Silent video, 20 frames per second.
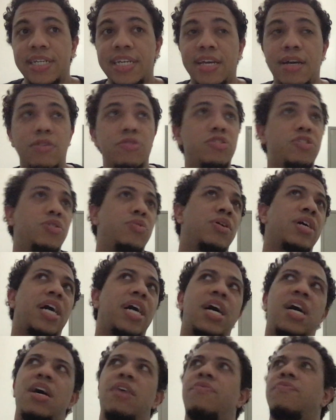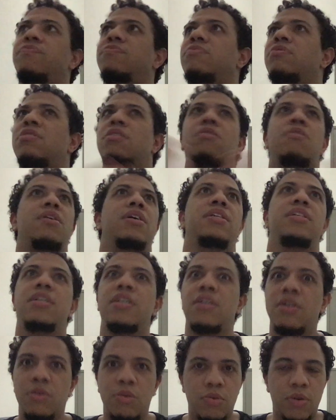now you have no
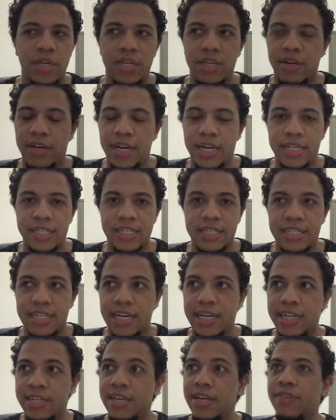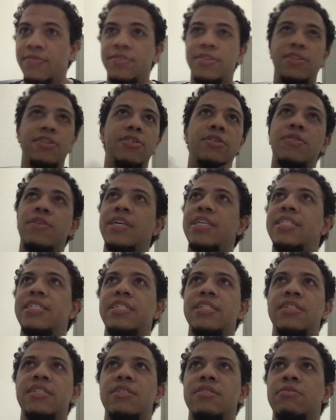idea who where your ex is at you have no
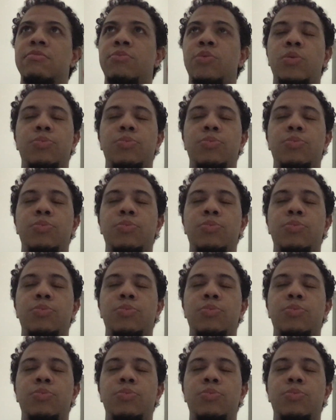idea